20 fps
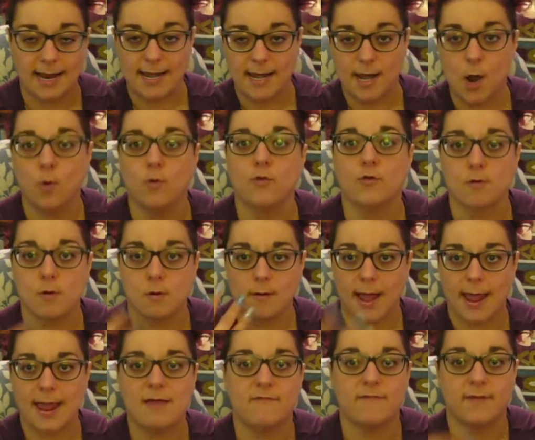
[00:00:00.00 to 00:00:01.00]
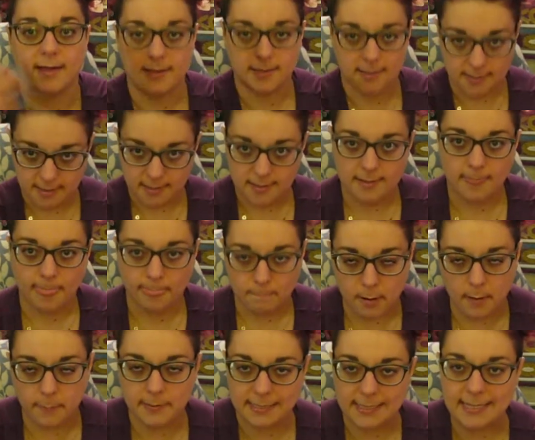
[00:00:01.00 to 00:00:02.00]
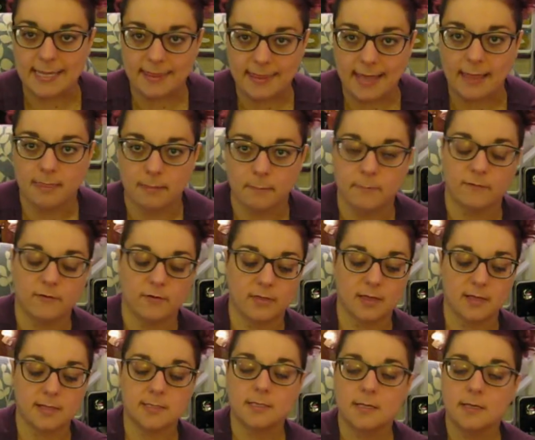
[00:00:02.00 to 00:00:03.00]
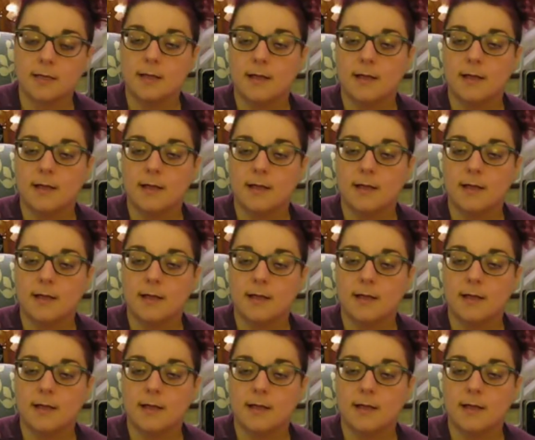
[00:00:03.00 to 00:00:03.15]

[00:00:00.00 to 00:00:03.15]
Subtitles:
I know they're okay if I publicly thank them for things.